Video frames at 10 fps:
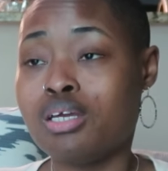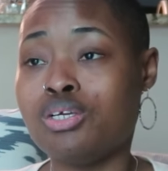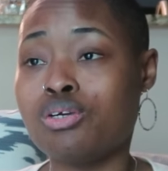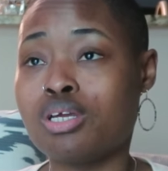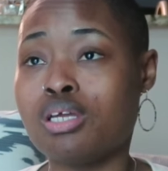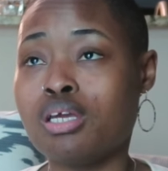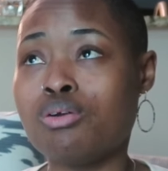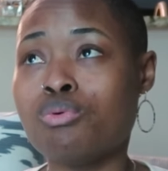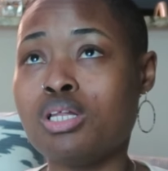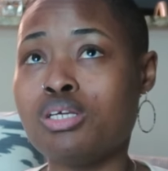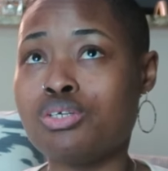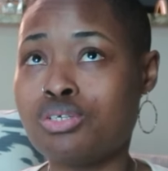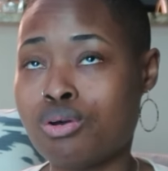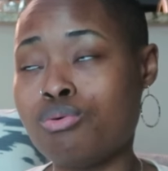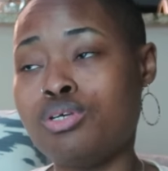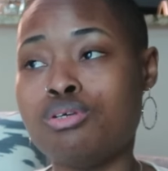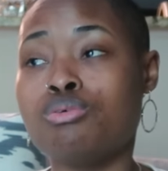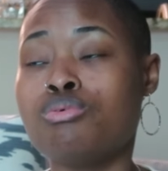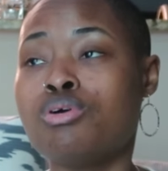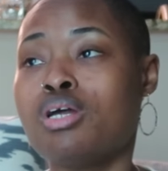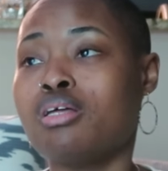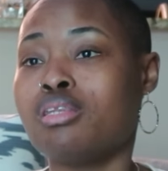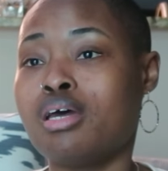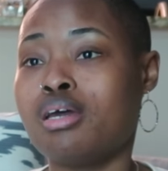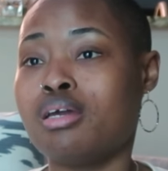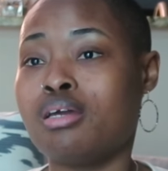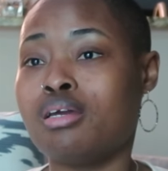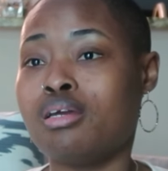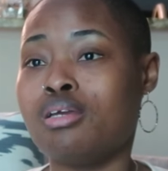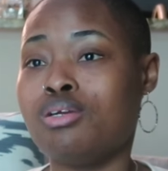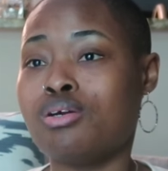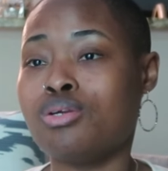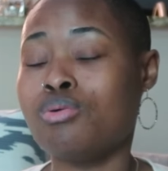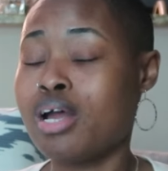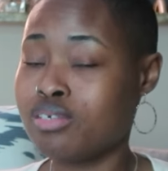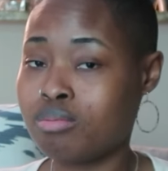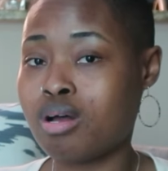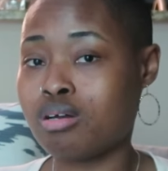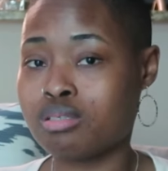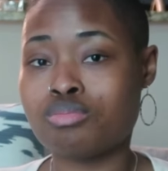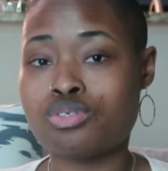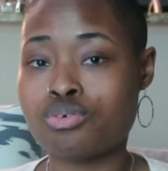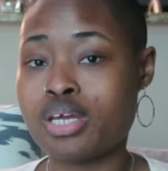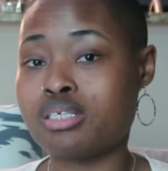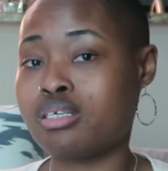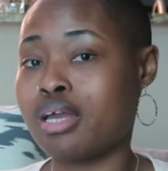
it can really show you that, you know, you have some awesome strengths.